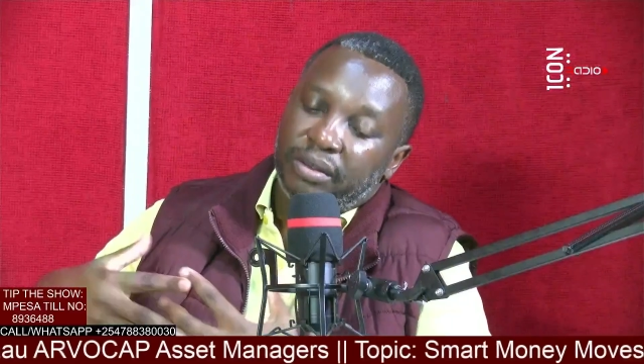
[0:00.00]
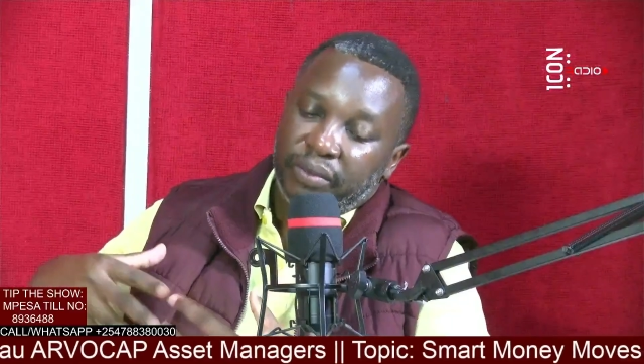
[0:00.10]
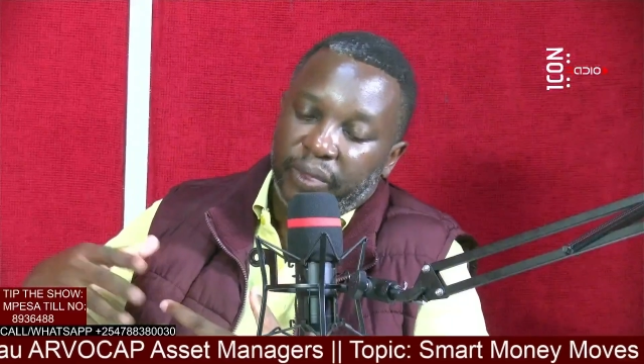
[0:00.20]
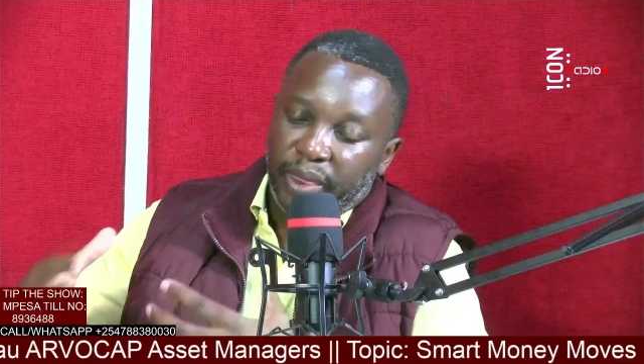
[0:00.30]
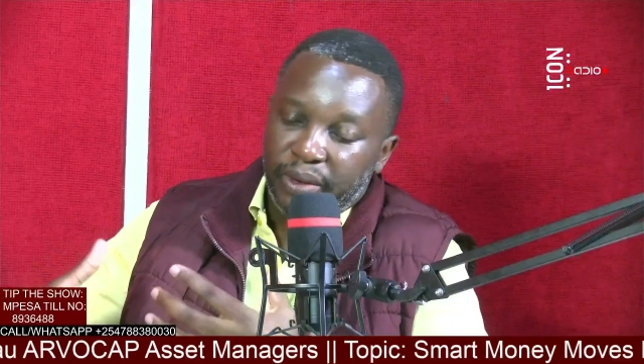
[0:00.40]

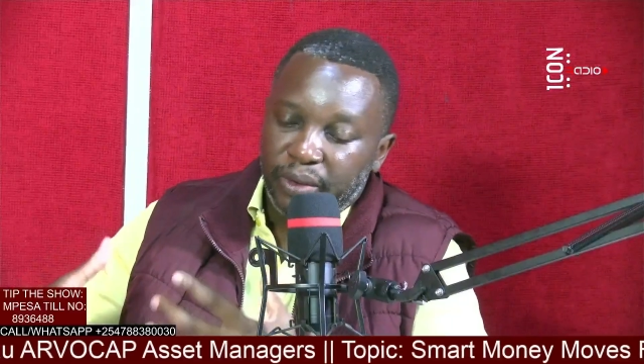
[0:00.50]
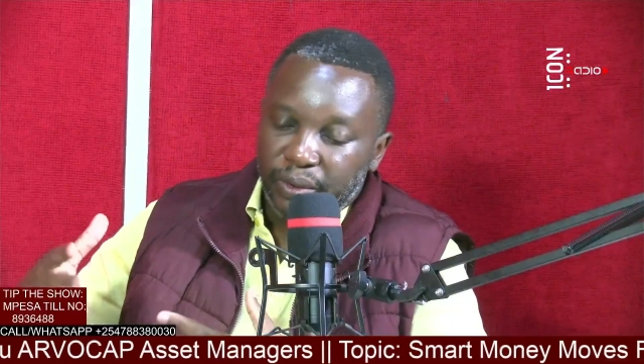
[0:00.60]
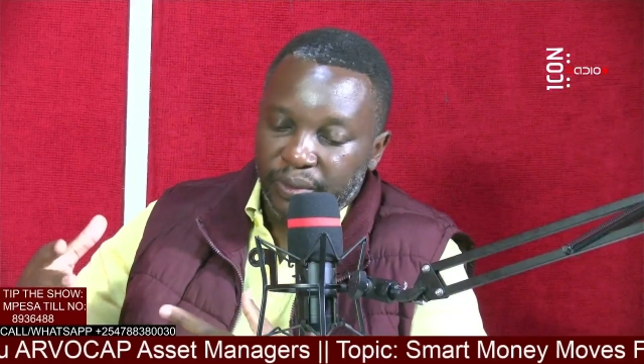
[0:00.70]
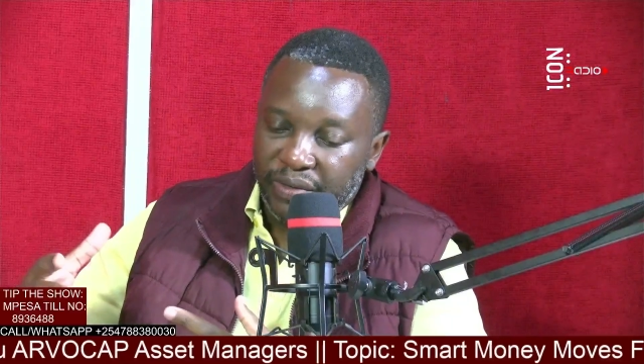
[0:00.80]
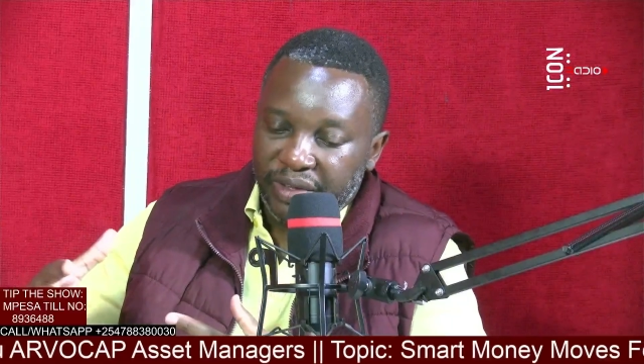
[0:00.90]

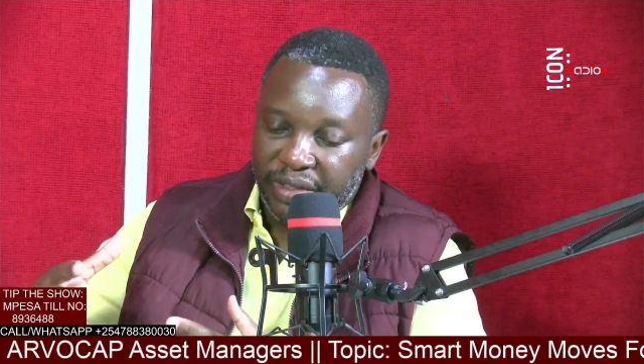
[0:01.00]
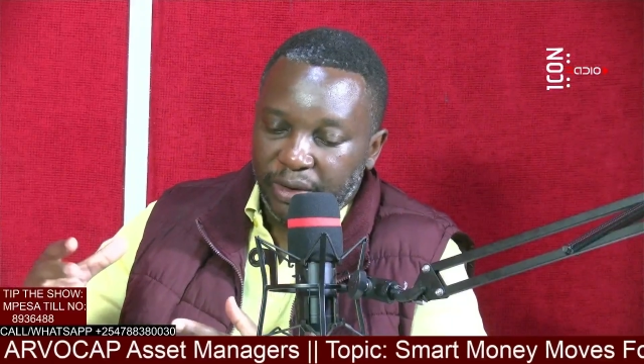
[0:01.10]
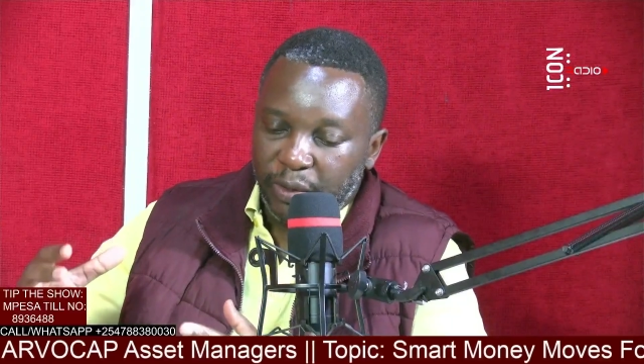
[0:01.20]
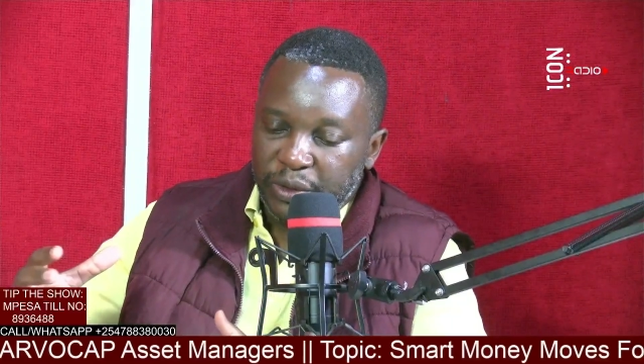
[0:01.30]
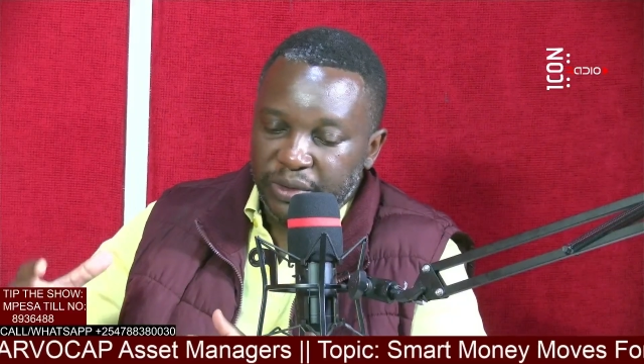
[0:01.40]
even the
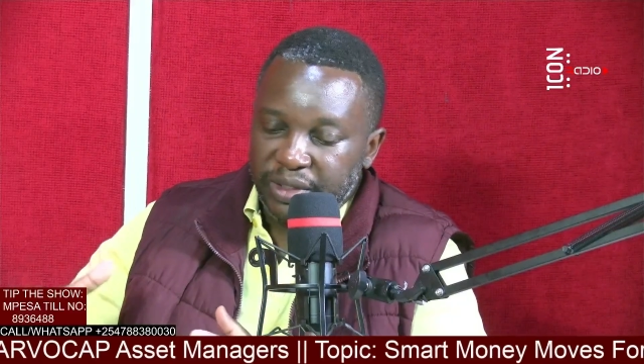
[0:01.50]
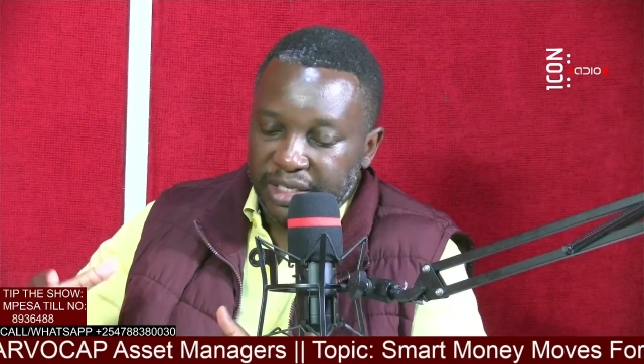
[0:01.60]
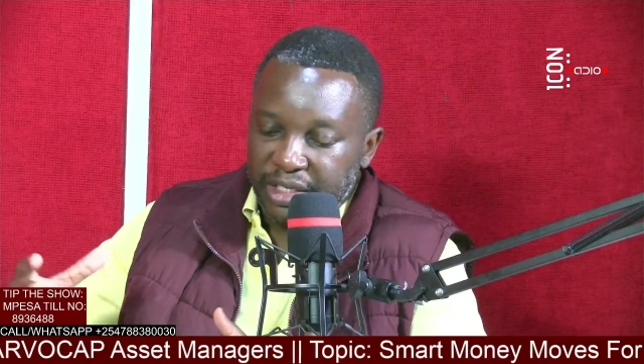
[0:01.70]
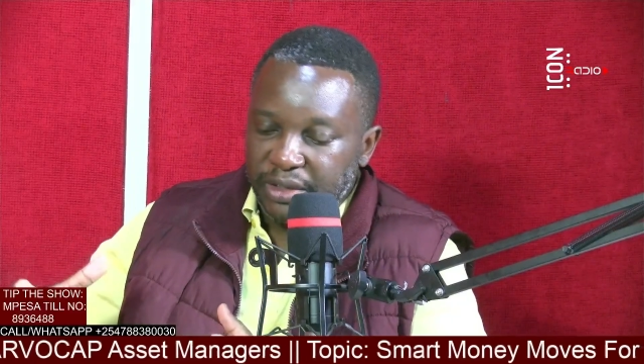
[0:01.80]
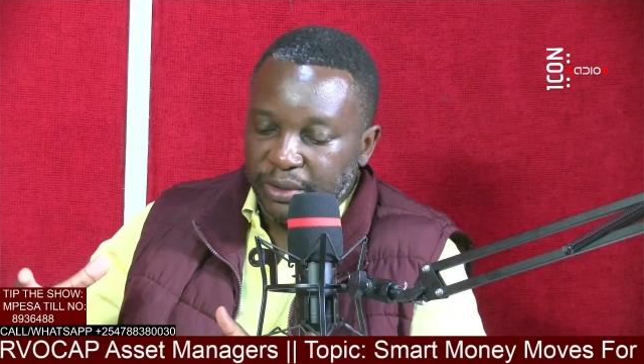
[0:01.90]
options that
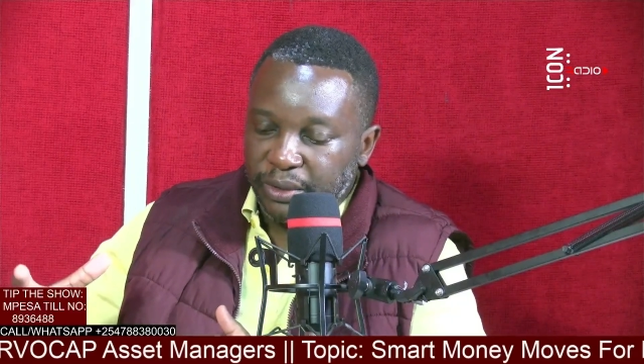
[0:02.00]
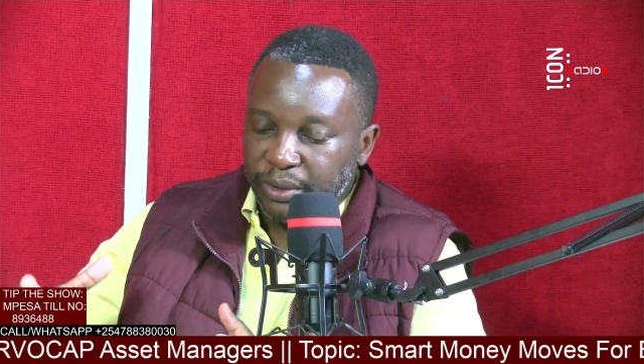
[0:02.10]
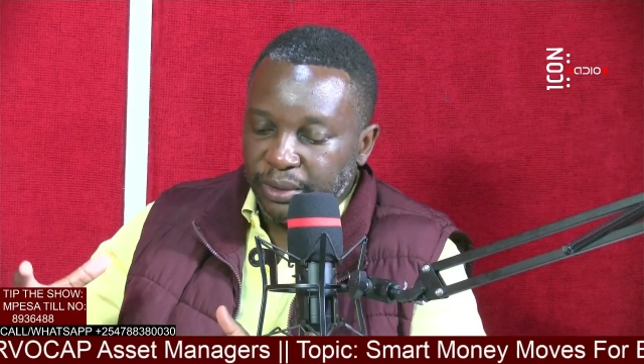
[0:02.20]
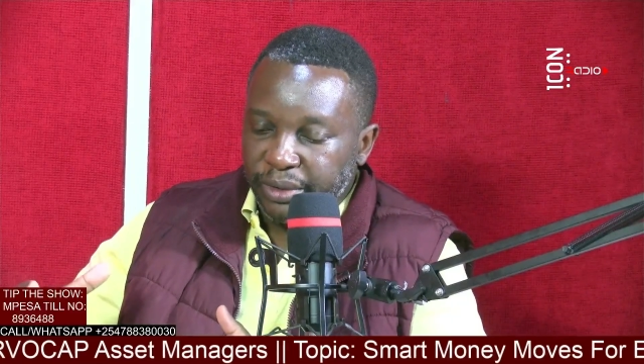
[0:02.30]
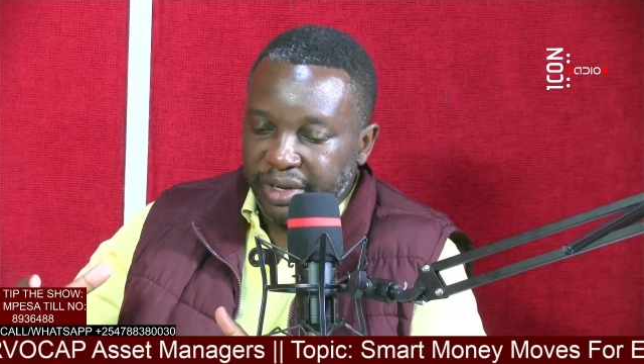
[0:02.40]
you're
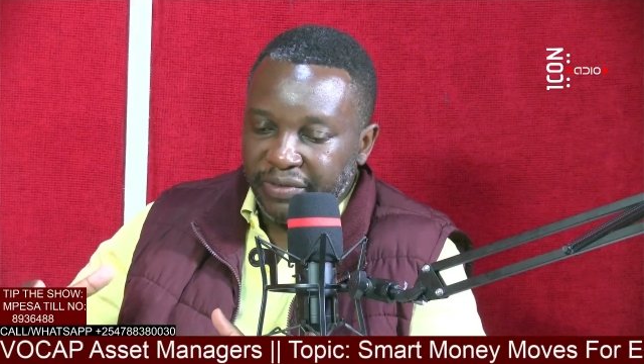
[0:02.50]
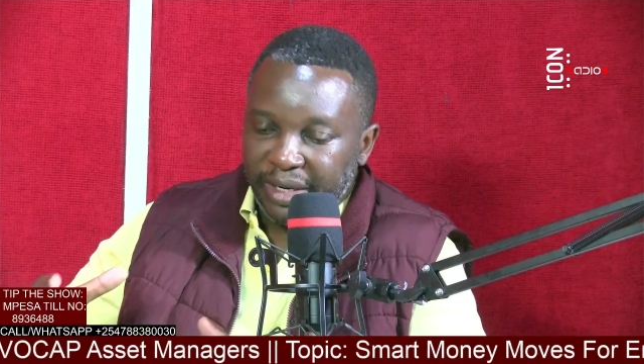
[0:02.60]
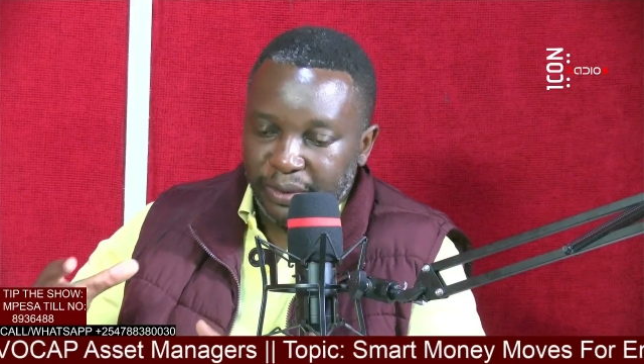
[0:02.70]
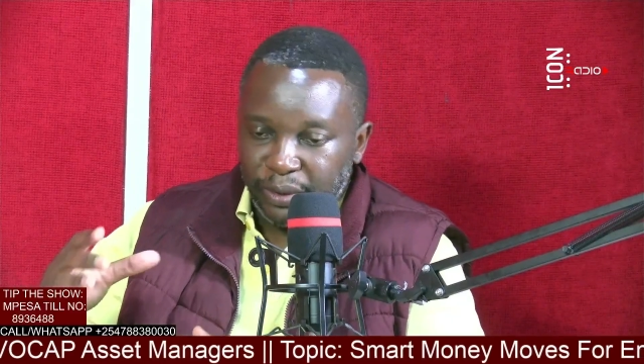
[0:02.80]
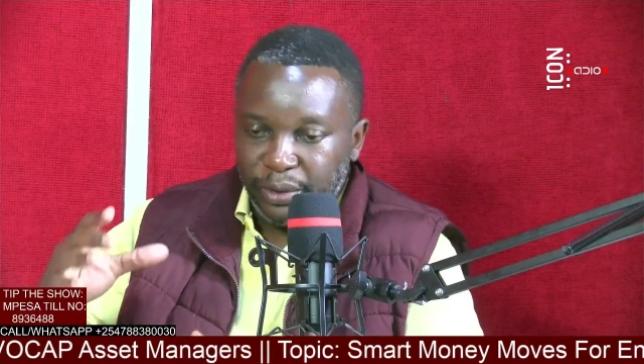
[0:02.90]
giving, and
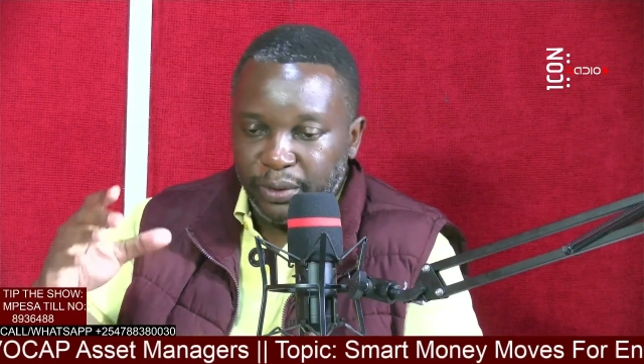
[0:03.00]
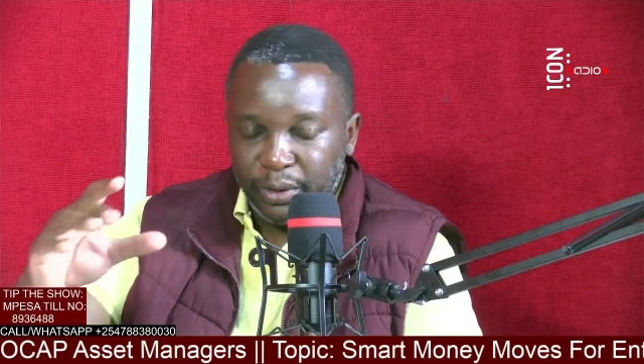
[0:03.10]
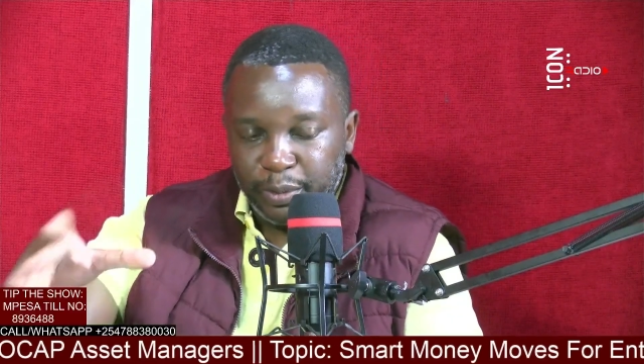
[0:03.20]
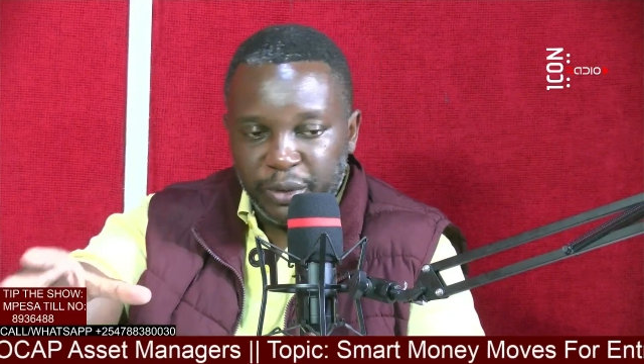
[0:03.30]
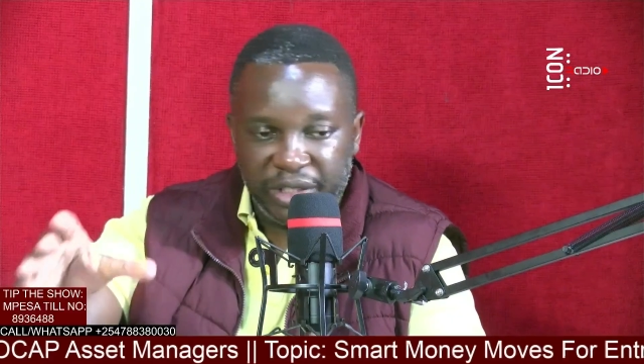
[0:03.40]
not
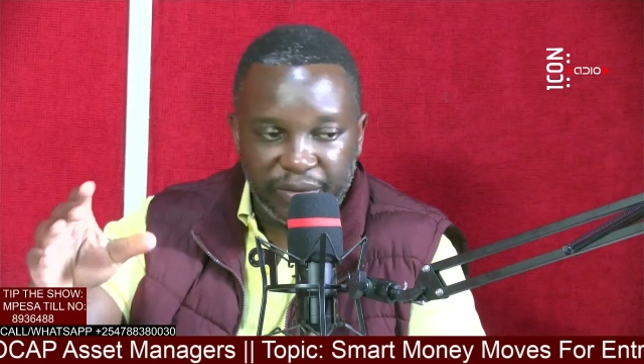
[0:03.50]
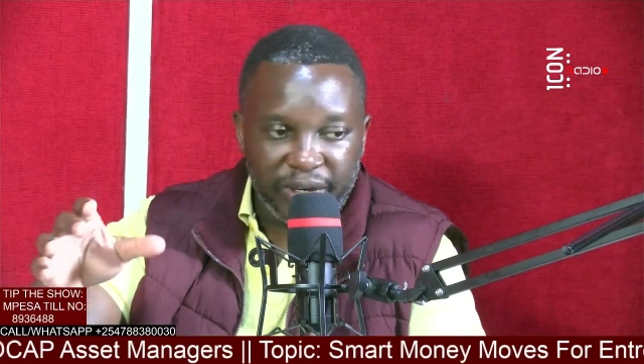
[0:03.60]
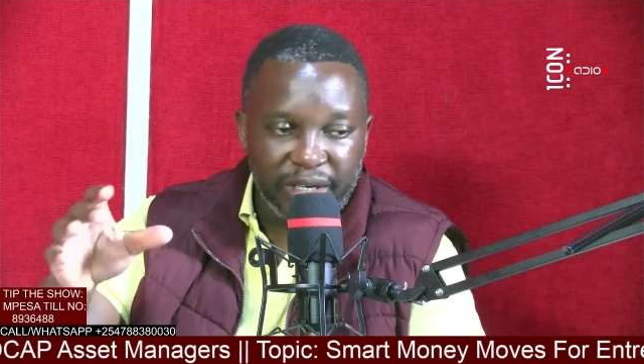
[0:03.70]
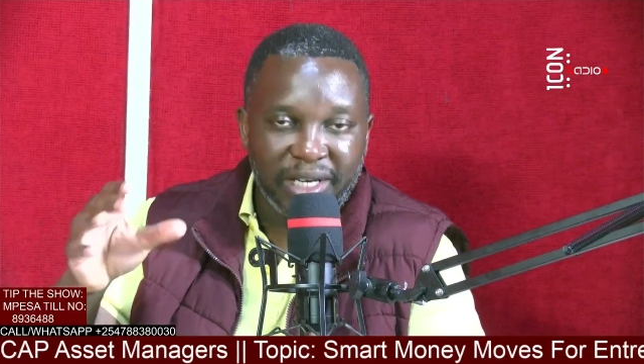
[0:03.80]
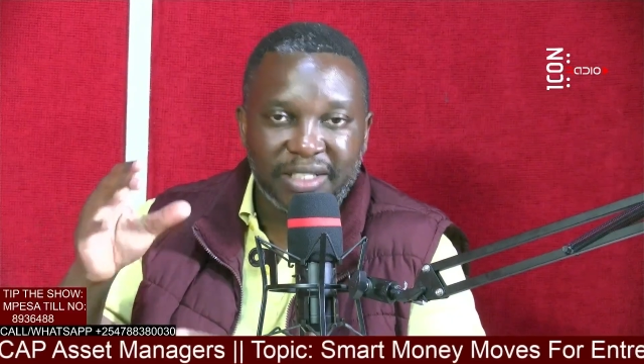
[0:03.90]
pushing for any,
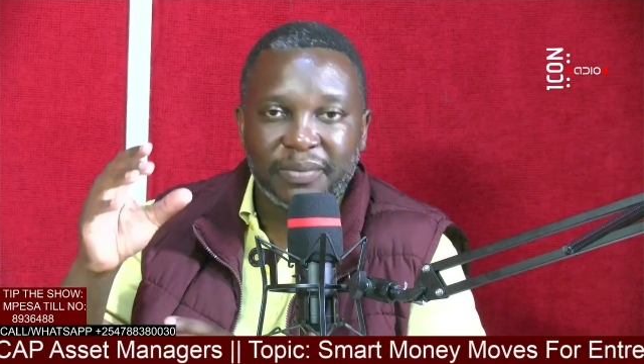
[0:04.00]
but